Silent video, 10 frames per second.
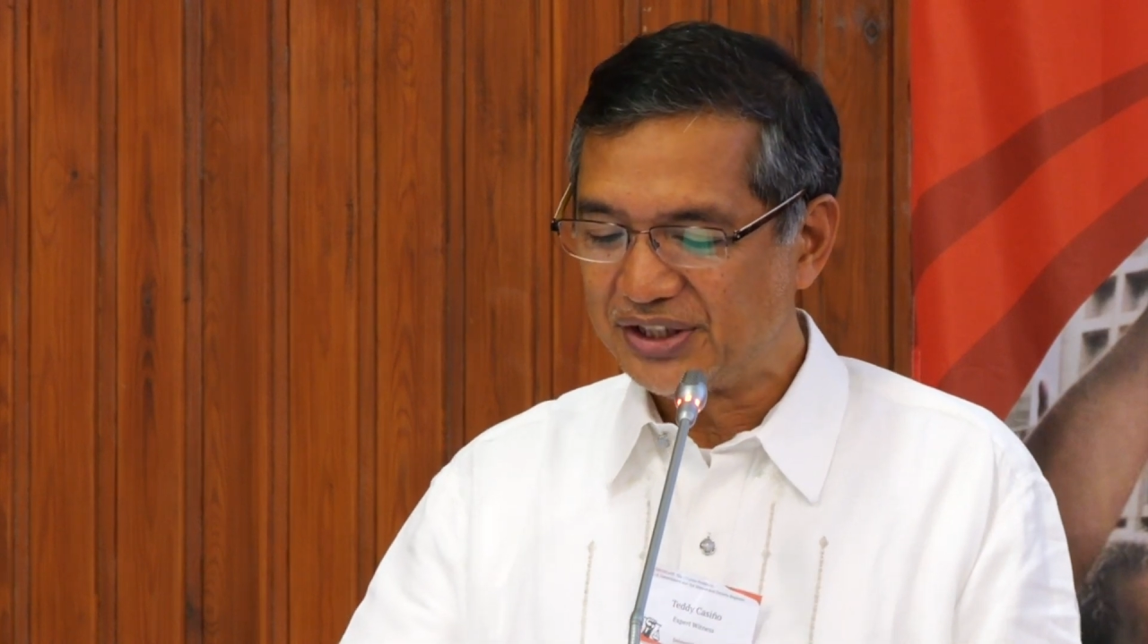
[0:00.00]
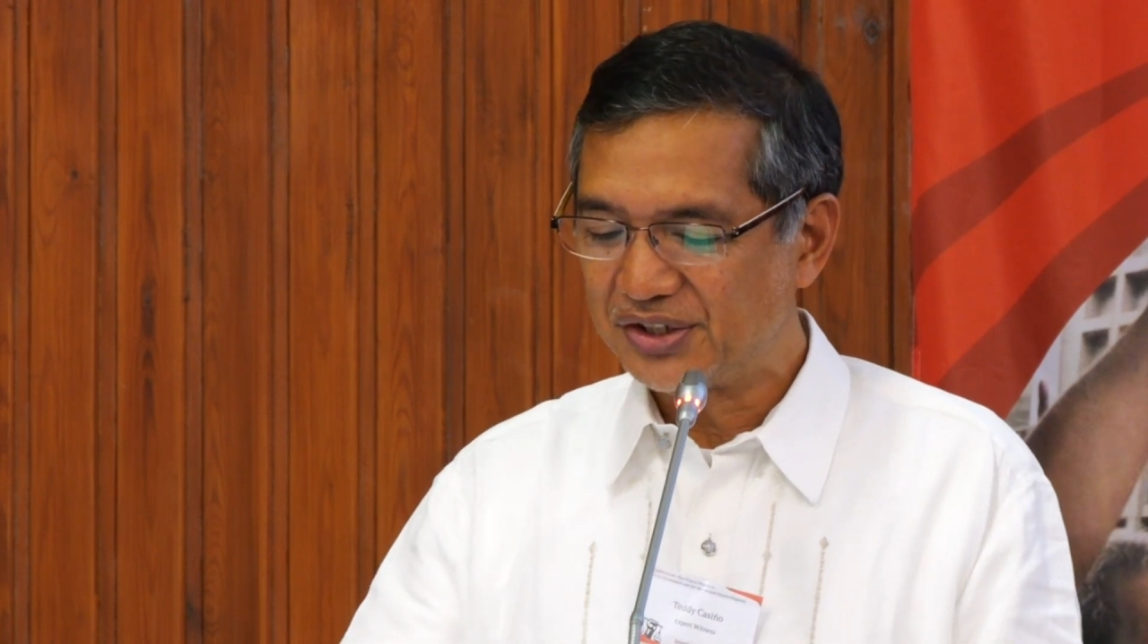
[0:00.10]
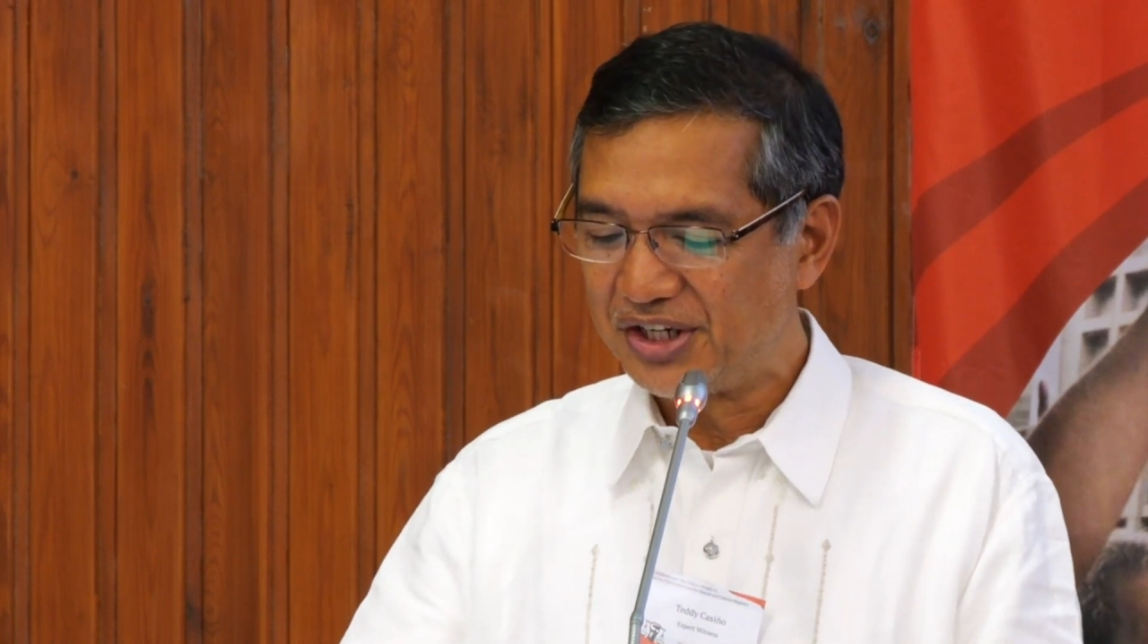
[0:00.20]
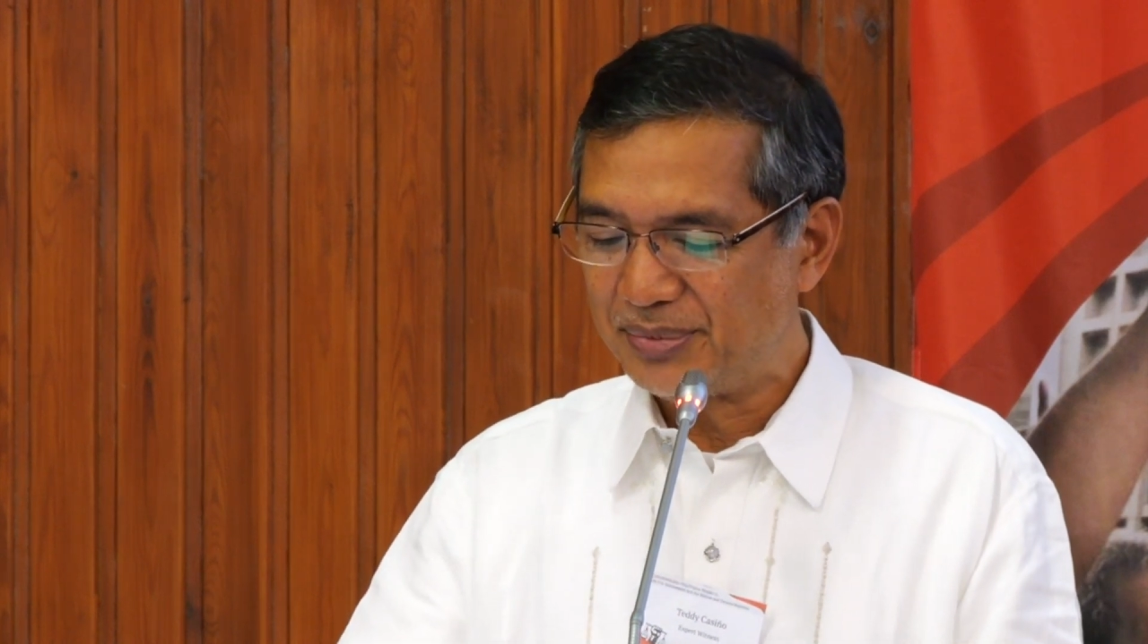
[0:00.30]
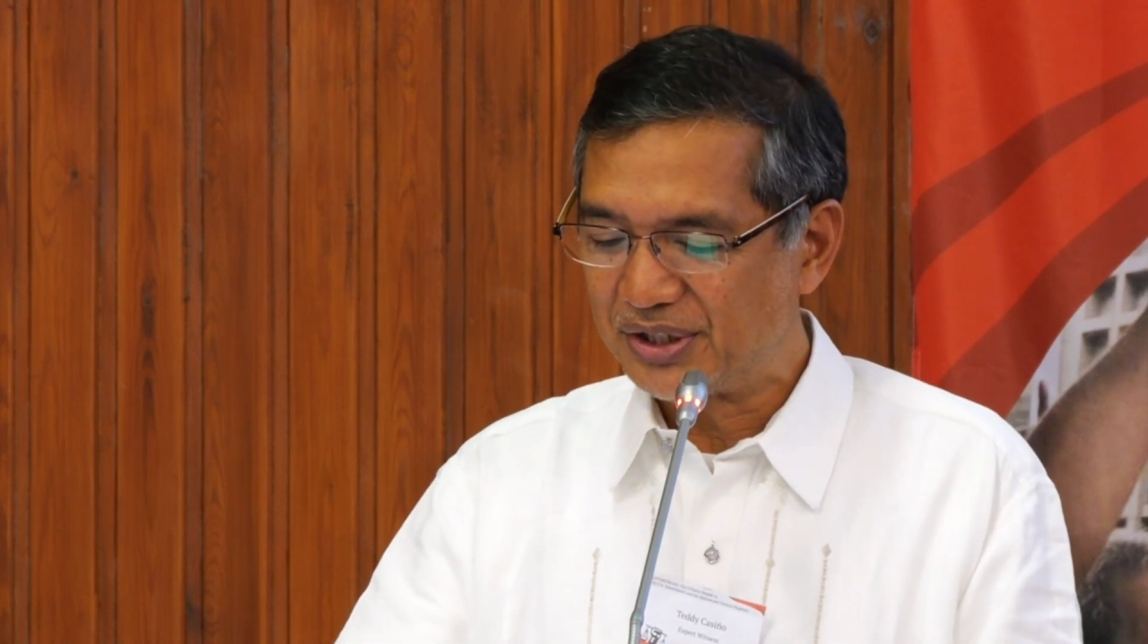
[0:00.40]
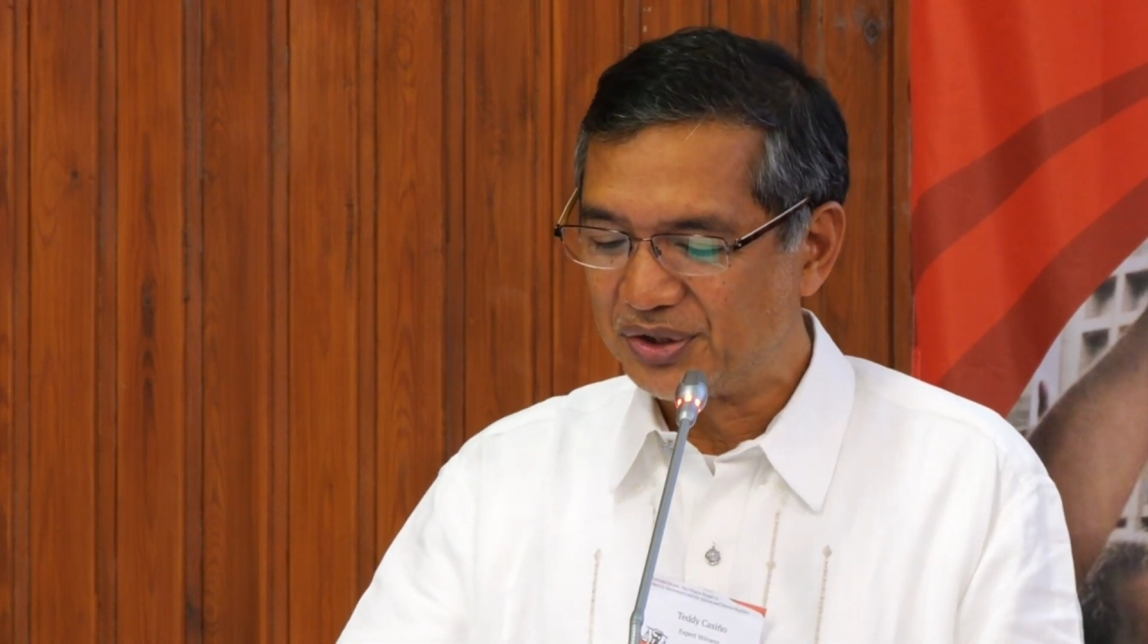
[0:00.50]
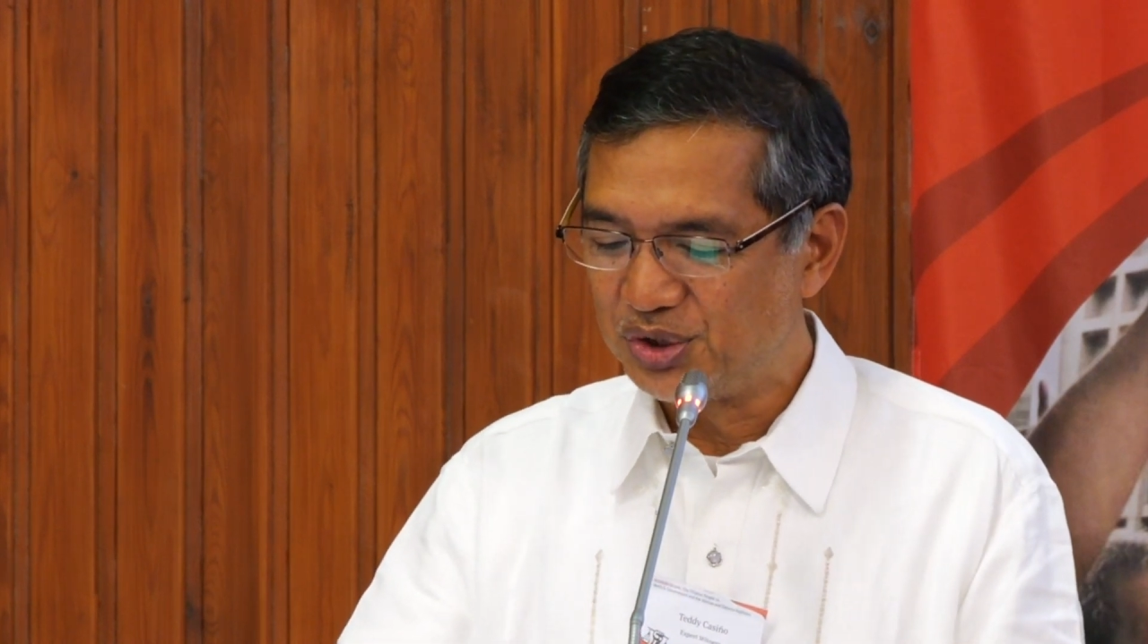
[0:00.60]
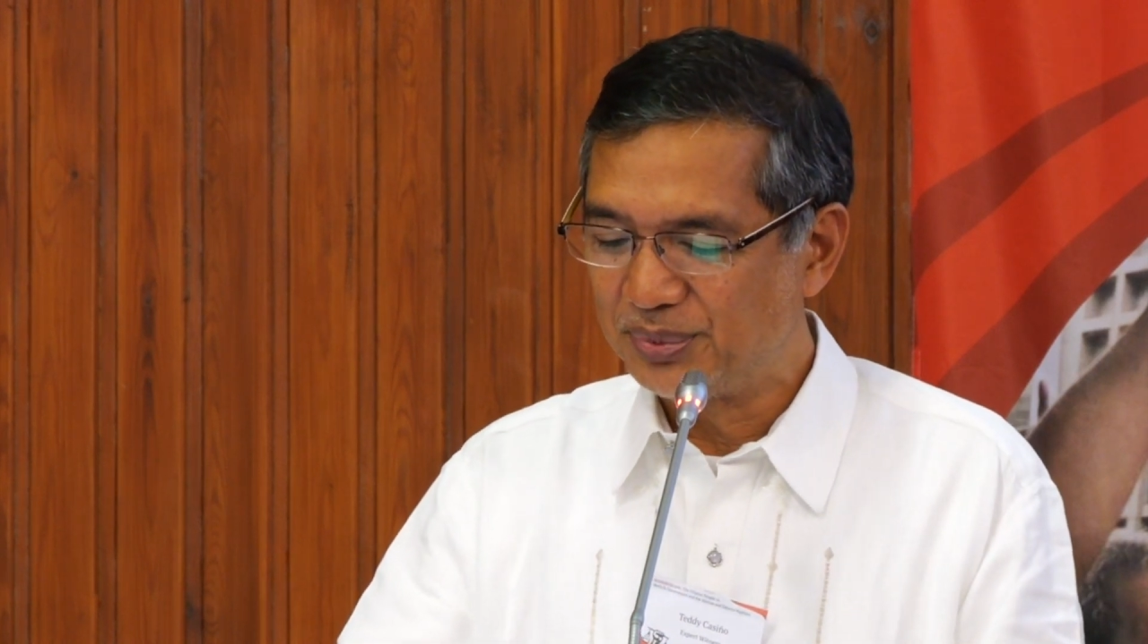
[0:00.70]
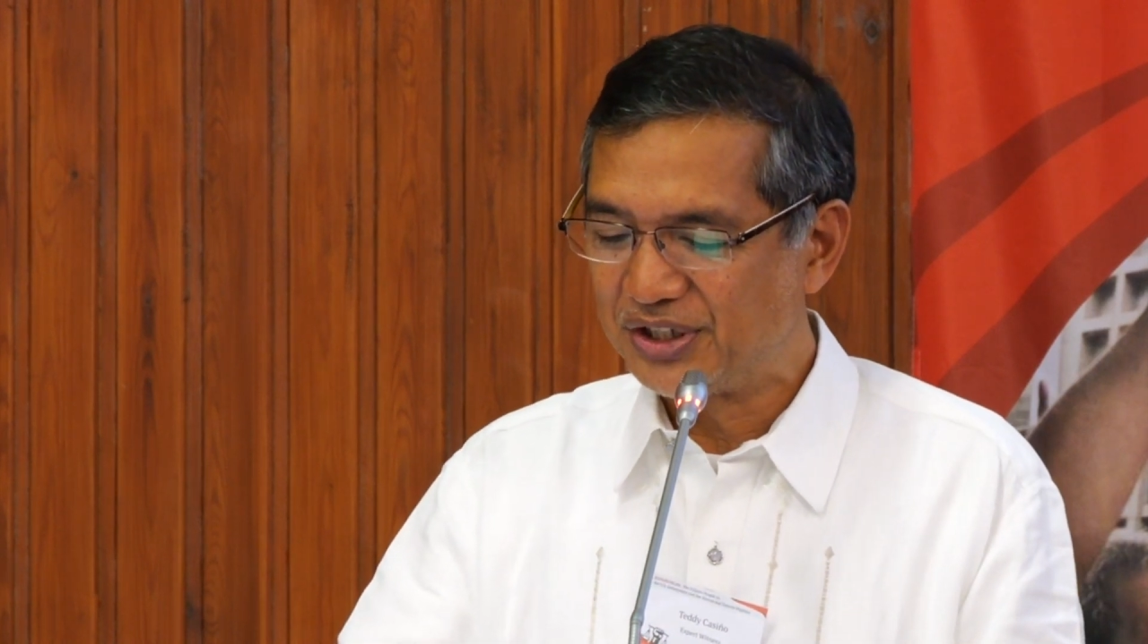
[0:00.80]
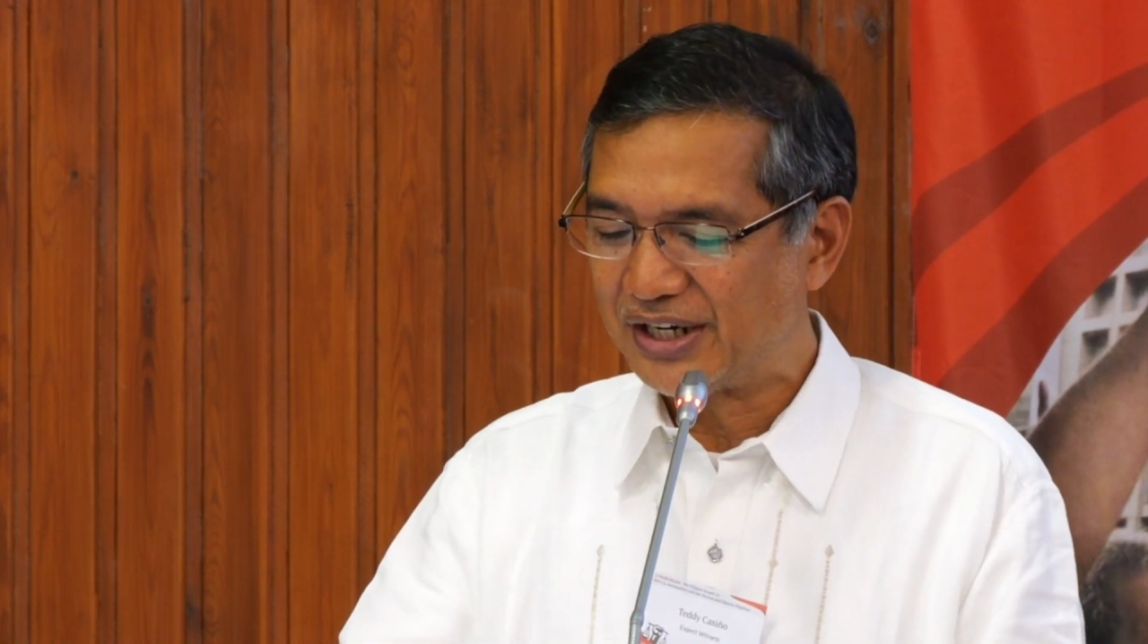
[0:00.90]
Agreement on
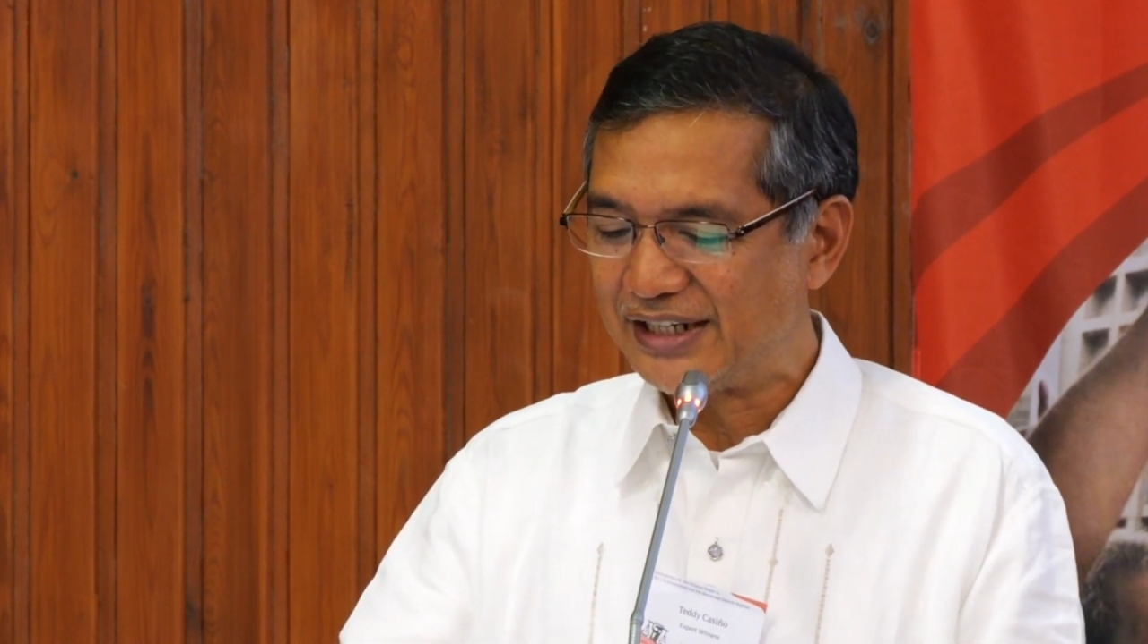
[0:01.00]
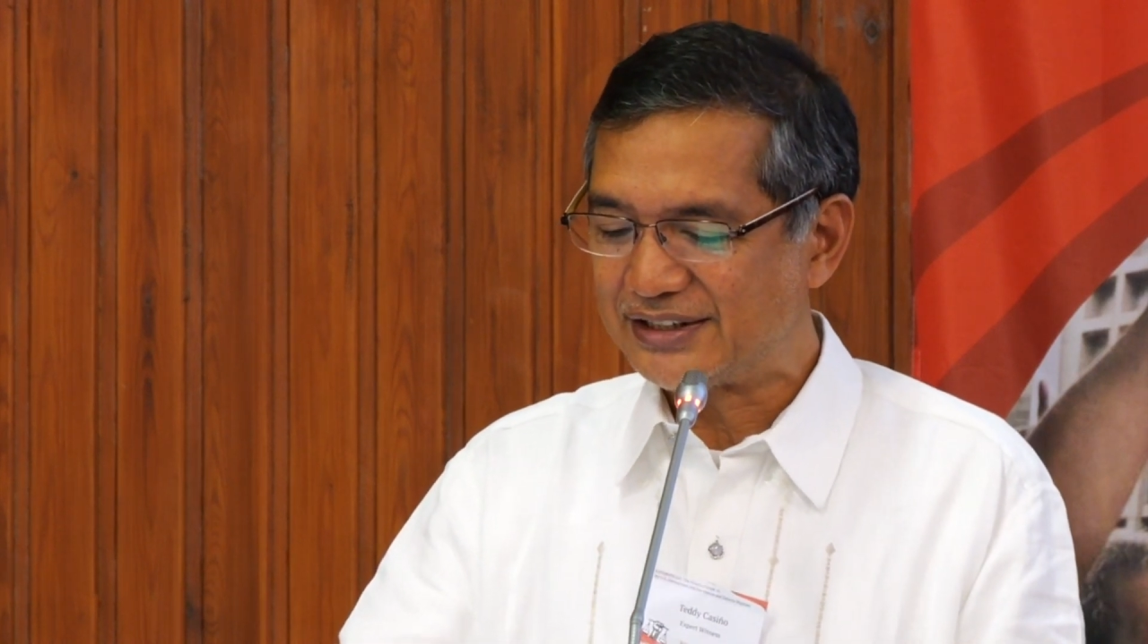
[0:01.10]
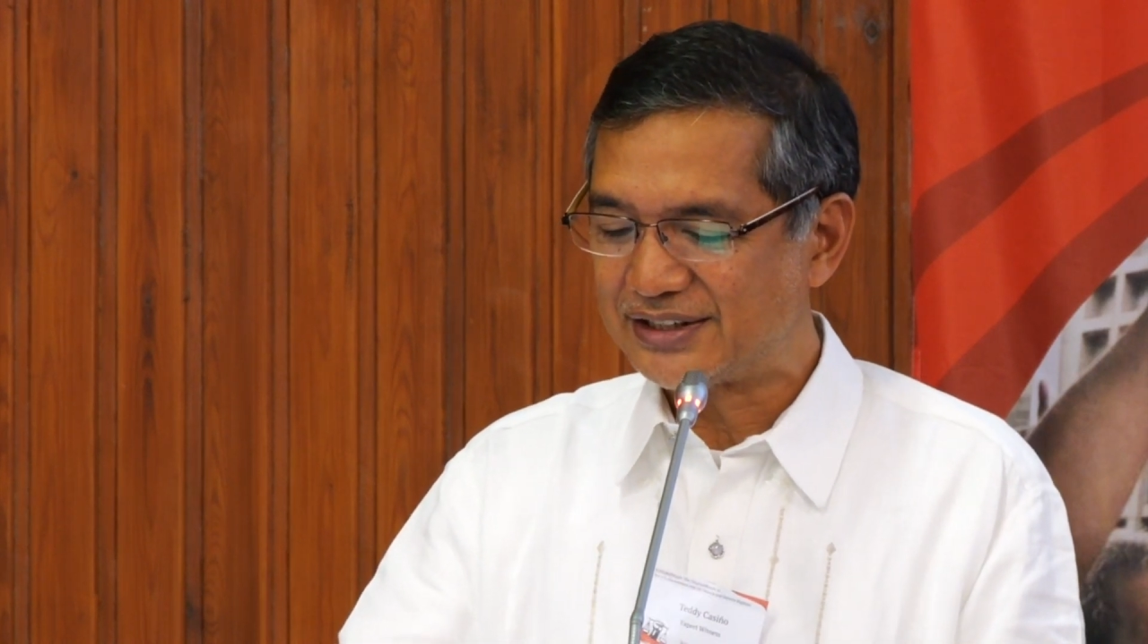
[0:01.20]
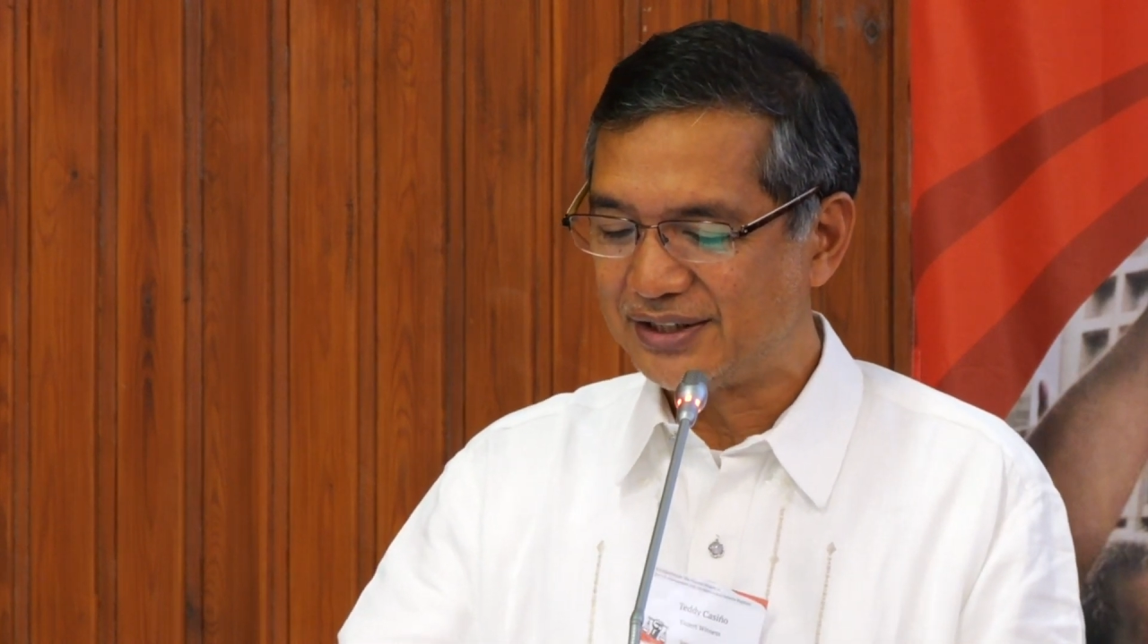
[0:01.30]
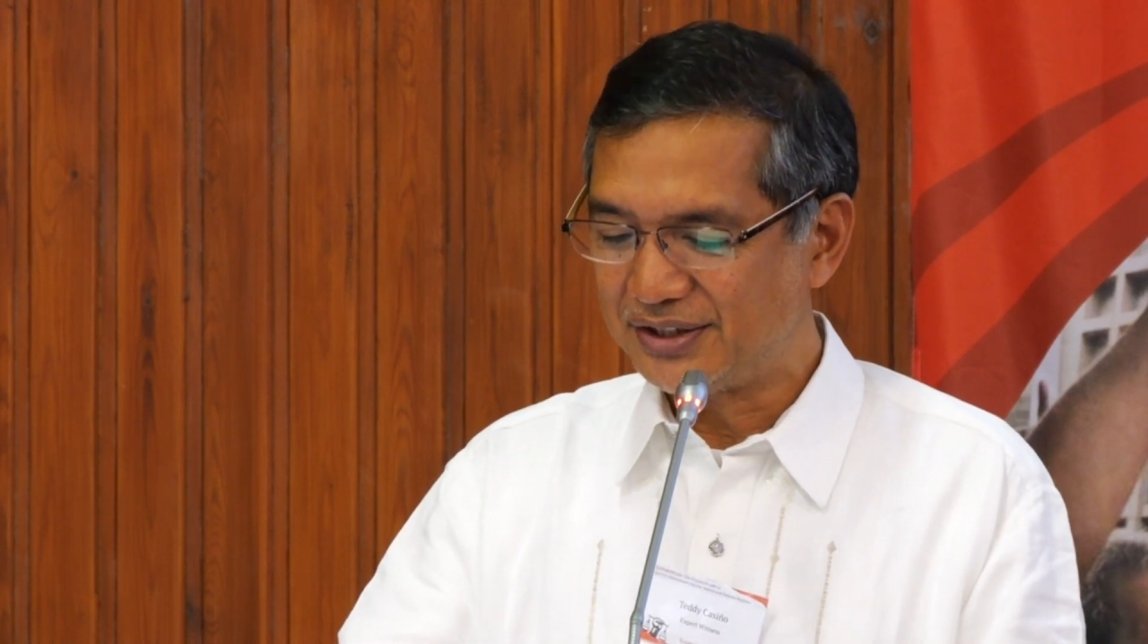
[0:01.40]
Human Rights and